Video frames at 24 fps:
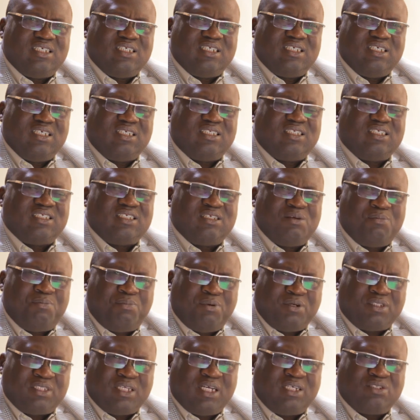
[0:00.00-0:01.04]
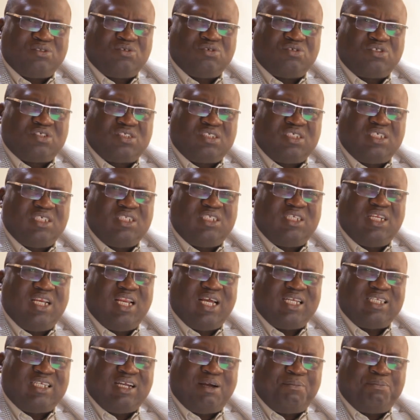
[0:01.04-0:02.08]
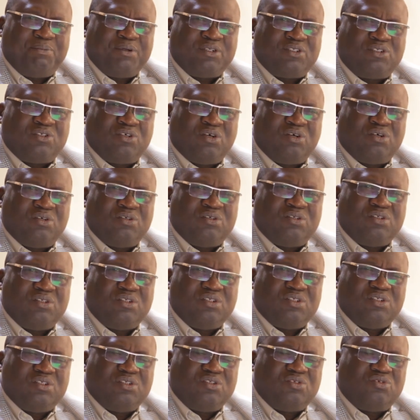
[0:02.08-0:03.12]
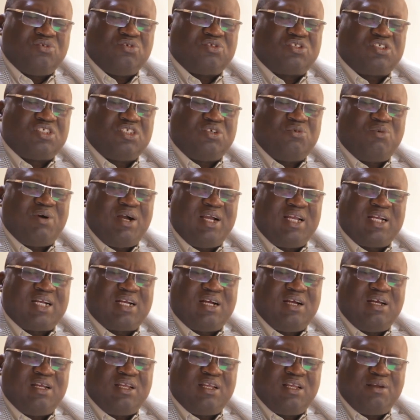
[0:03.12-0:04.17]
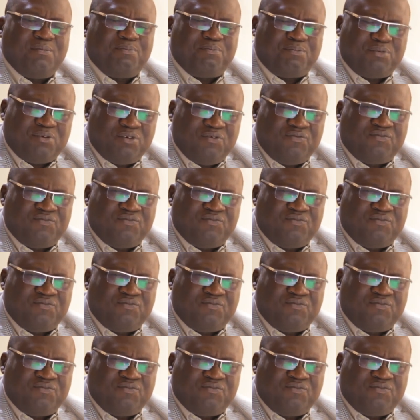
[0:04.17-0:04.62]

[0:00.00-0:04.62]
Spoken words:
it is important to see the larger picture, to see why it can improve